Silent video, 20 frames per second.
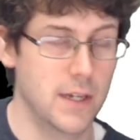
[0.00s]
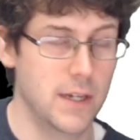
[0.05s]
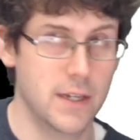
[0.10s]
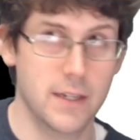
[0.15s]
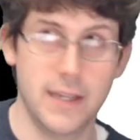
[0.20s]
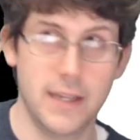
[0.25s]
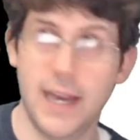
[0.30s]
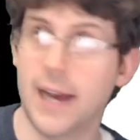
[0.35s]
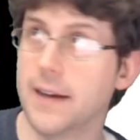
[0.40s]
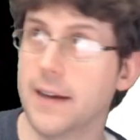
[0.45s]

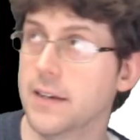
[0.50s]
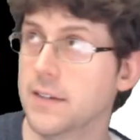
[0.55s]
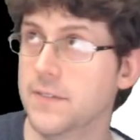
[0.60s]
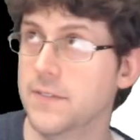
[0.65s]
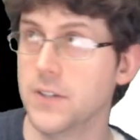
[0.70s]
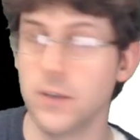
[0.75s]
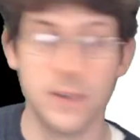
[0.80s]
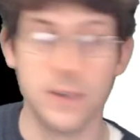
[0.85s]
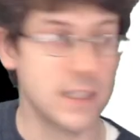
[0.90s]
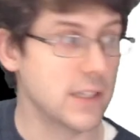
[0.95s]
yeah, if
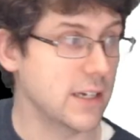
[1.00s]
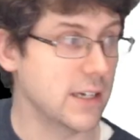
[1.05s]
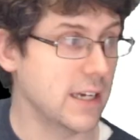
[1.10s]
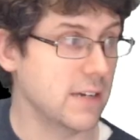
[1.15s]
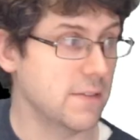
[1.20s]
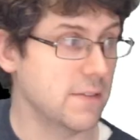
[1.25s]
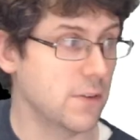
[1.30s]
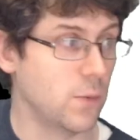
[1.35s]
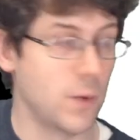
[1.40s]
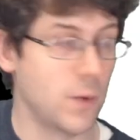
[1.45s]
you're only
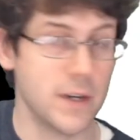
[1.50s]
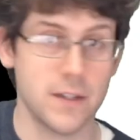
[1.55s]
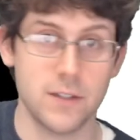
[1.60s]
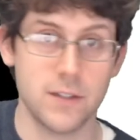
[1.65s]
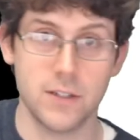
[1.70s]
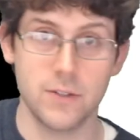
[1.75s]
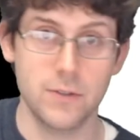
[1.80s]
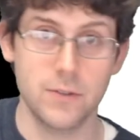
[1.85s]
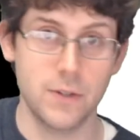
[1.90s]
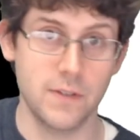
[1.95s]
looking for one or
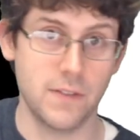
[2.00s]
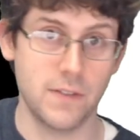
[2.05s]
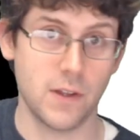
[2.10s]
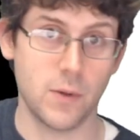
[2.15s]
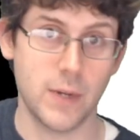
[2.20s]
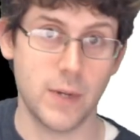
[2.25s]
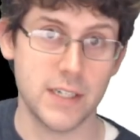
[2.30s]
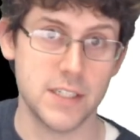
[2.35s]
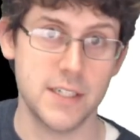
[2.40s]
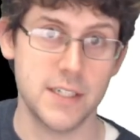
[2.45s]
two of the
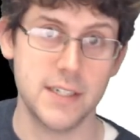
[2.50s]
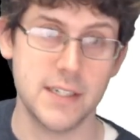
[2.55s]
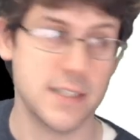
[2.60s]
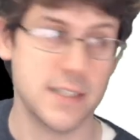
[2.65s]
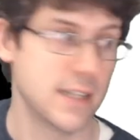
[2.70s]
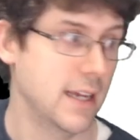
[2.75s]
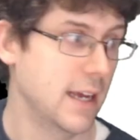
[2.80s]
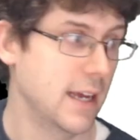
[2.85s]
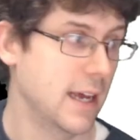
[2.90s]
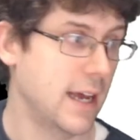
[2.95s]
questions,
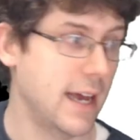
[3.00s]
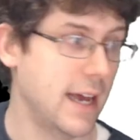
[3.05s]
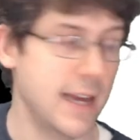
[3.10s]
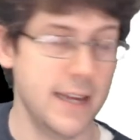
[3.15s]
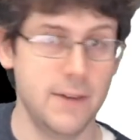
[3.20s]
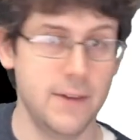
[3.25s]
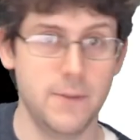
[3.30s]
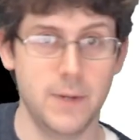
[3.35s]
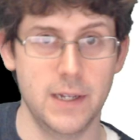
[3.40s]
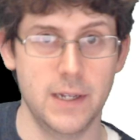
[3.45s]

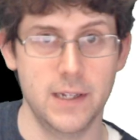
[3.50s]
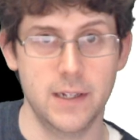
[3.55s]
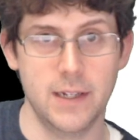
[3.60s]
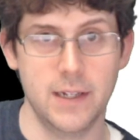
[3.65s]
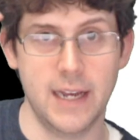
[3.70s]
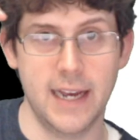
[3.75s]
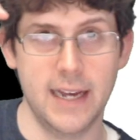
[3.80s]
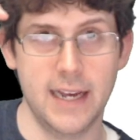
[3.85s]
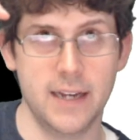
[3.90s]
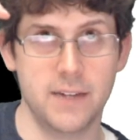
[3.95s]
I will
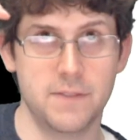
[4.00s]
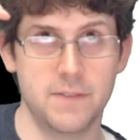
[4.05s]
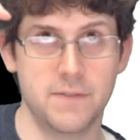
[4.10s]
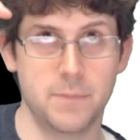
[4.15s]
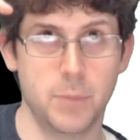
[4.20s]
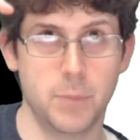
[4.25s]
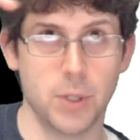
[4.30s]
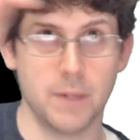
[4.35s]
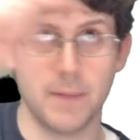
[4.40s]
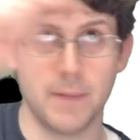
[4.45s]
have
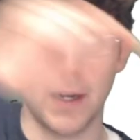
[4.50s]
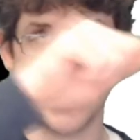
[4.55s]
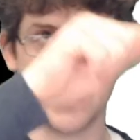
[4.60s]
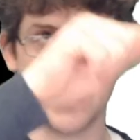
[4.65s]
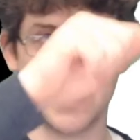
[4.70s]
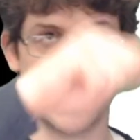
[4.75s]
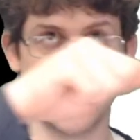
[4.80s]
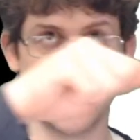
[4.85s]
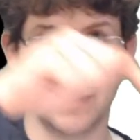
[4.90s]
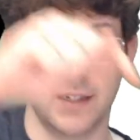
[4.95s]

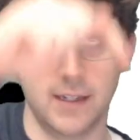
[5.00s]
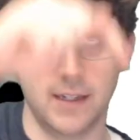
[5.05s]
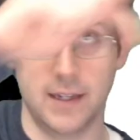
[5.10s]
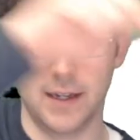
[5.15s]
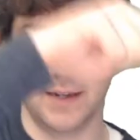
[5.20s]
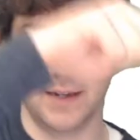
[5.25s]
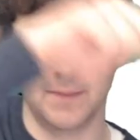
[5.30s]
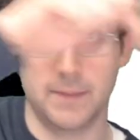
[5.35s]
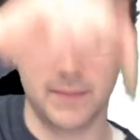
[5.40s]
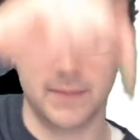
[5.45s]
bookmarks
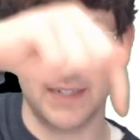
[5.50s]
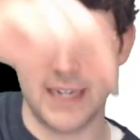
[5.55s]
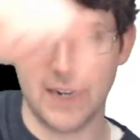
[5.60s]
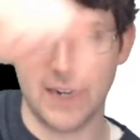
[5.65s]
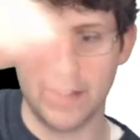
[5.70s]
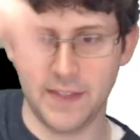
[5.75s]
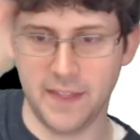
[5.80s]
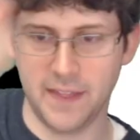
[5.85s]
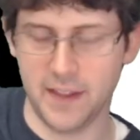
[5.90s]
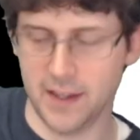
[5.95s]

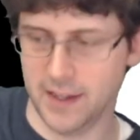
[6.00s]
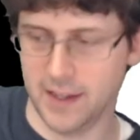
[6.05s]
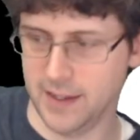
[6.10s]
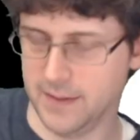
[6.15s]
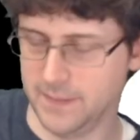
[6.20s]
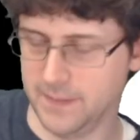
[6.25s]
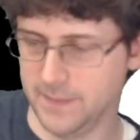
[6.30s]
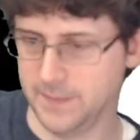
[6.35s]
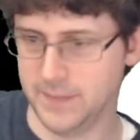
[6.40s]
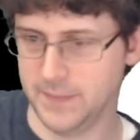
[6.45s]
down in
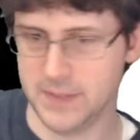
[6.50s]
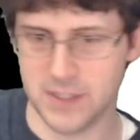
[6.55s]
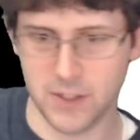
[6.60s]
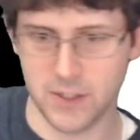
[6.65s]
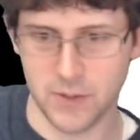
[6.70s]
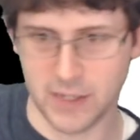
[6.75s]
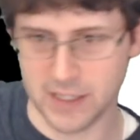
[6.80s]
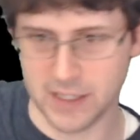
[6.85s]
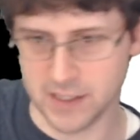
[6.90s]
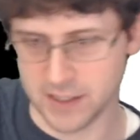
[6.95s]
the, so you can